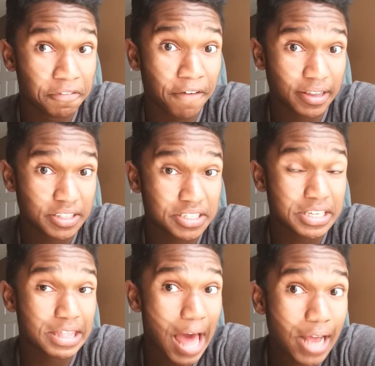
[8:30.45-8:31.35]
We finally
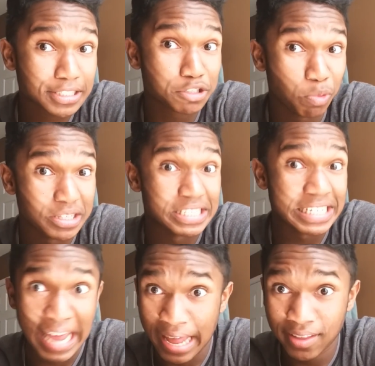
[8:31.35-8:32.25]
see Laxus
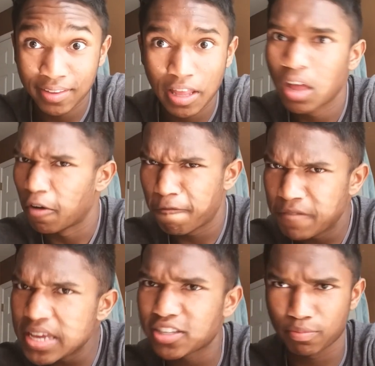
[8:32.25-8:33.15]
once again.
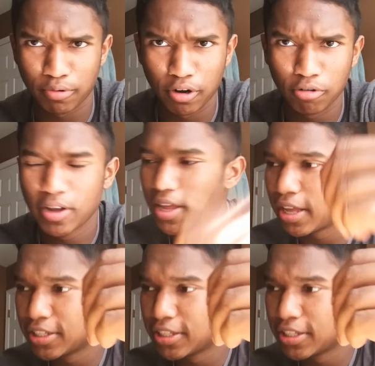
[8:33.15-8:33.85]
Feats, bro.